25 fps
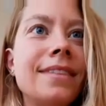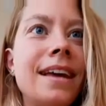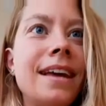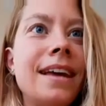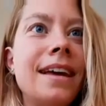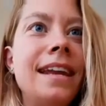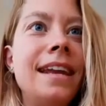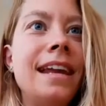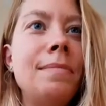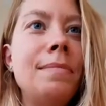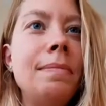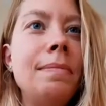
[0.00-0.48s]

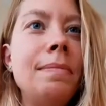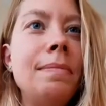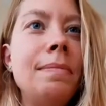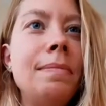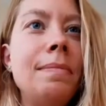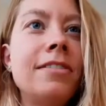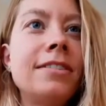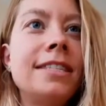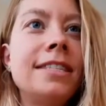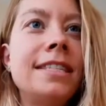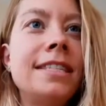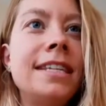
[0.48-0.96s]
Now, maybe
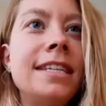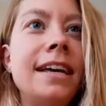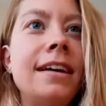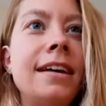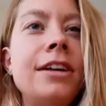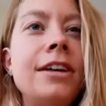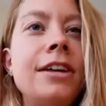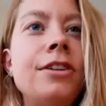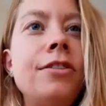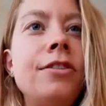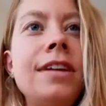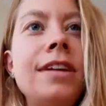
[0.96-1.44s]
you're saying,
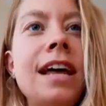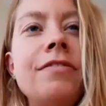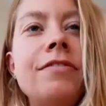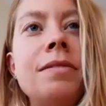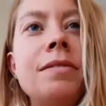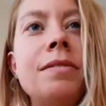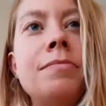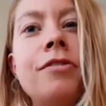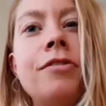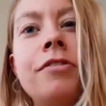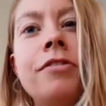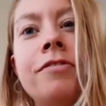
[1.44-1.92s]
I don't have the
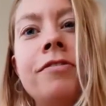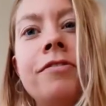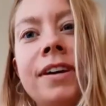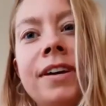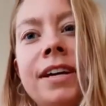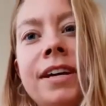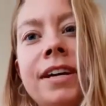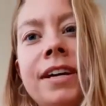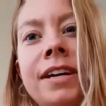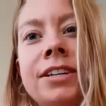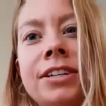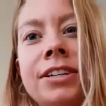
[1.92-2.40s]

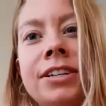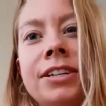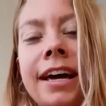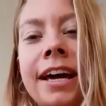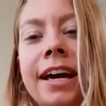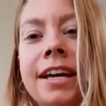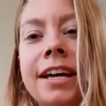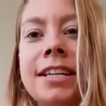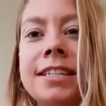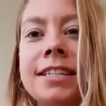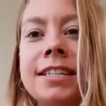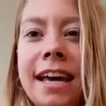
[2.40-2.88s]
motivation,
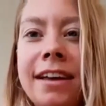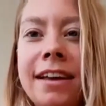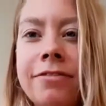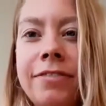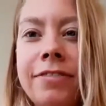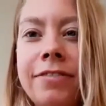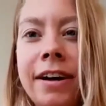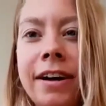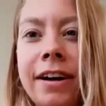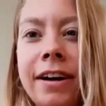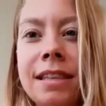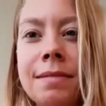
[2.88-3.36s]
like, I just
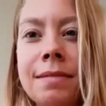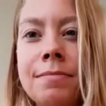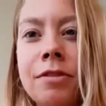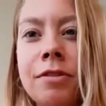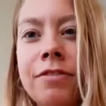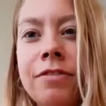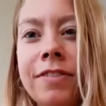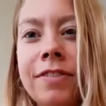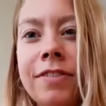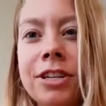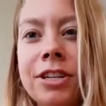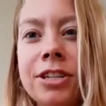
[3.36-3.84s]
can't find the
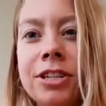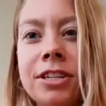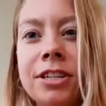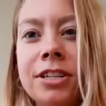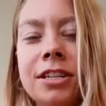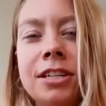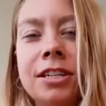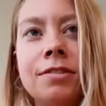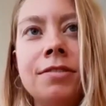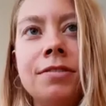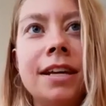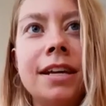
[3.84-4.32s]
motivation to
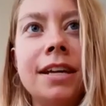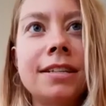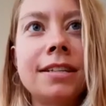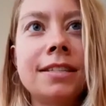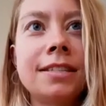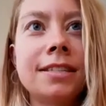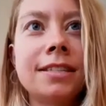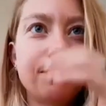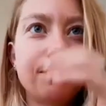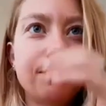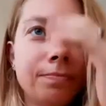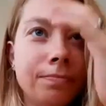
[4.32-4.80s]
do
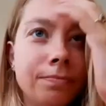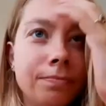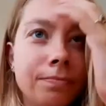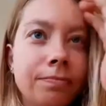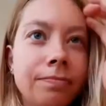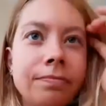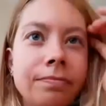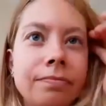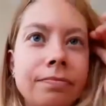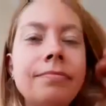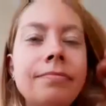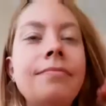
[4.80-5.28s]
this.
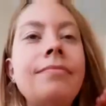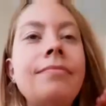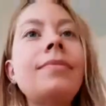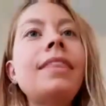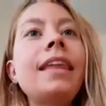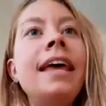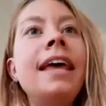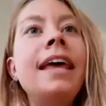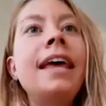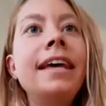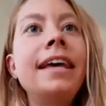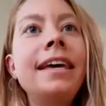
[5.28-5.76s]

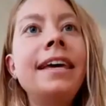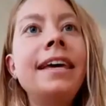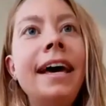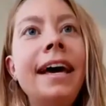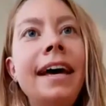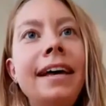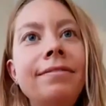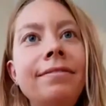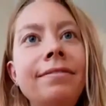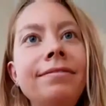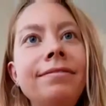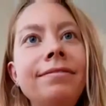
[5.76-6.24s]
And
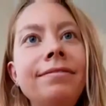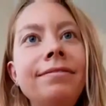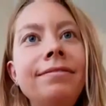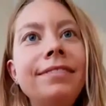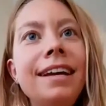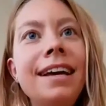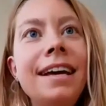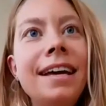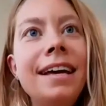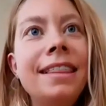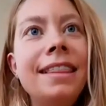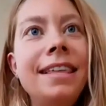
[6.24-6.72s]
again,
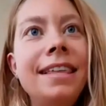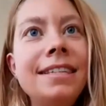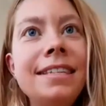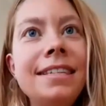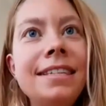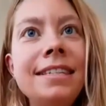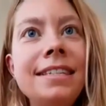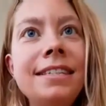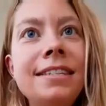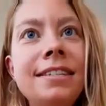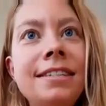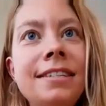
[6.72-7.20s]

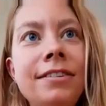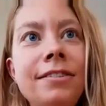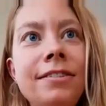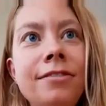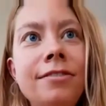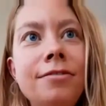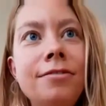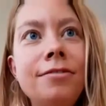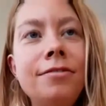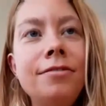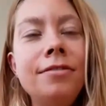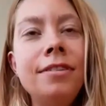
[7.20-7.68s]
this is
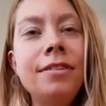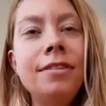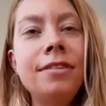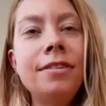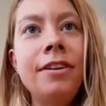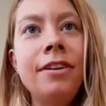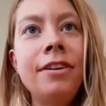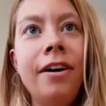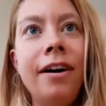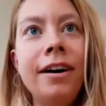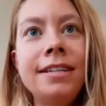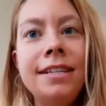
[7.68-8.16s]
you
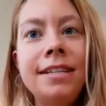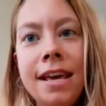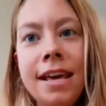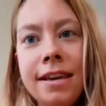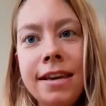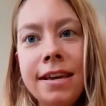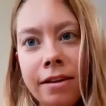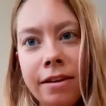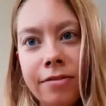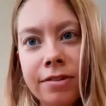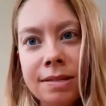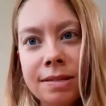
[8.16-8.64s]
not
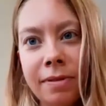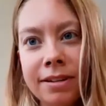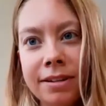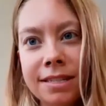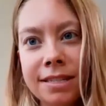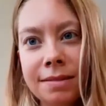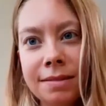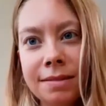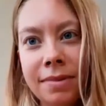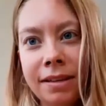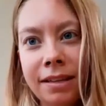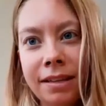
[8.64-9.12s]
taking
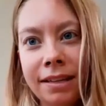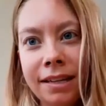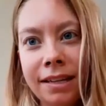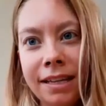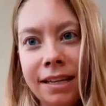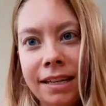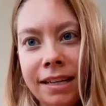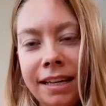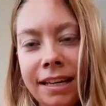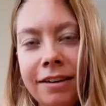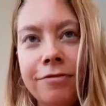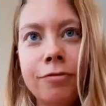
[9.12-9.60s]

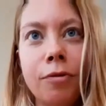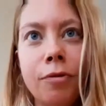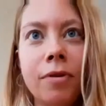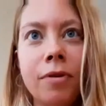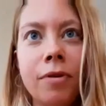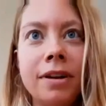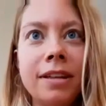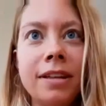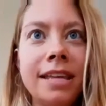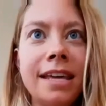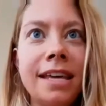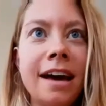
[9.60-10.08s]
responsibility
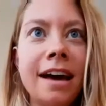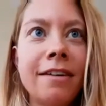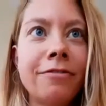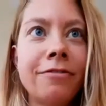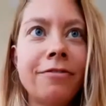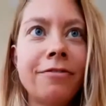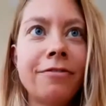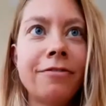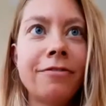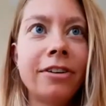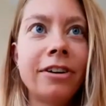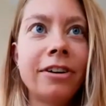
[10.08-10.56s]
for the
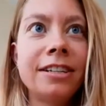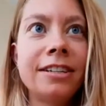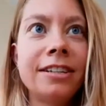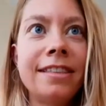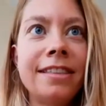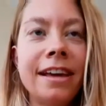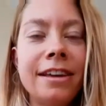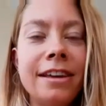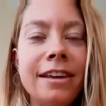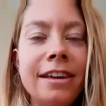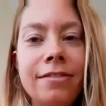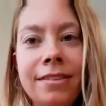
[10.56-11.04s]
effort
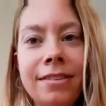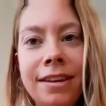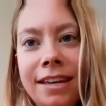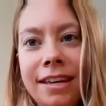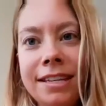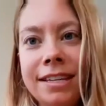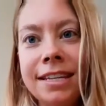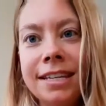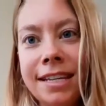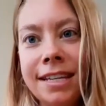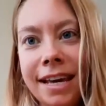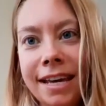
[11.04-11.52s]
that you
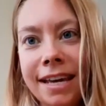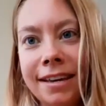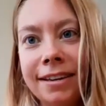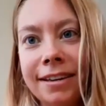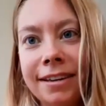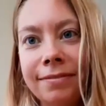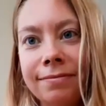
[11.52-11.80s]
need to take.